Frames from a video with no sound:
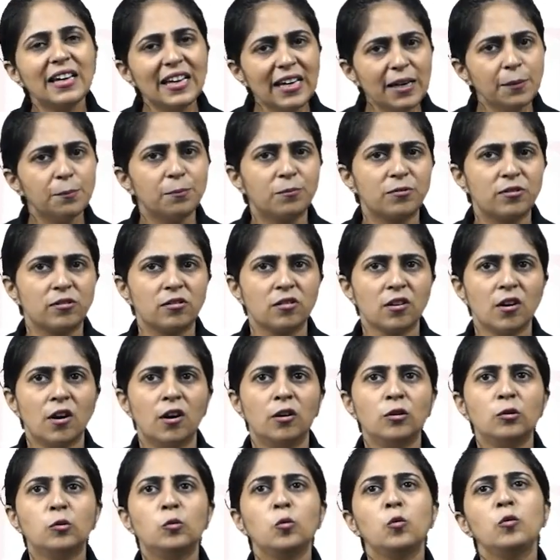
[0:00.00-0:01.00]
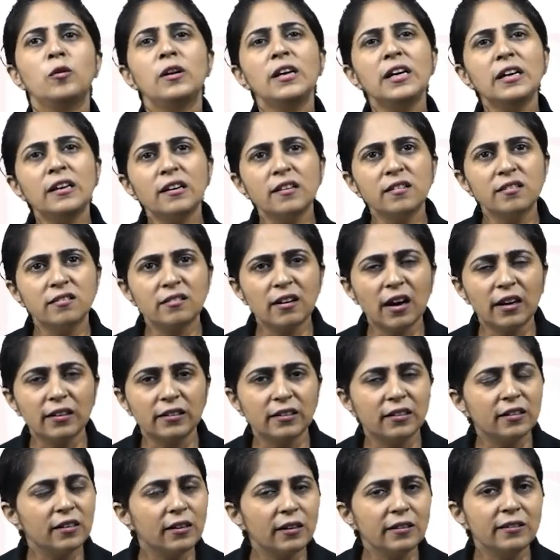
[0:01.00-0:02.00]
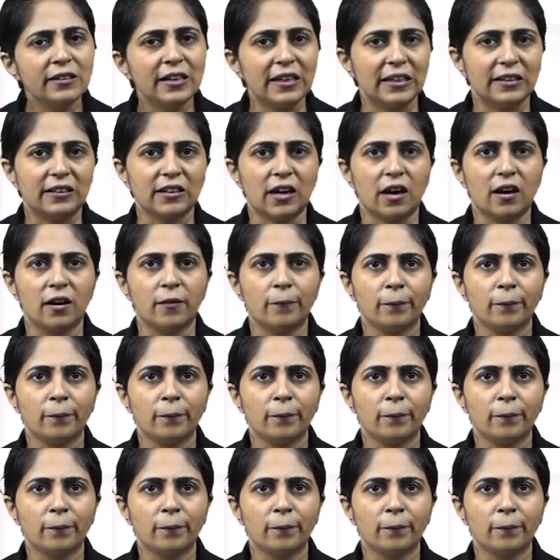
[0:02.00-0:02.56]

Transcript: aims to reconstruct the data.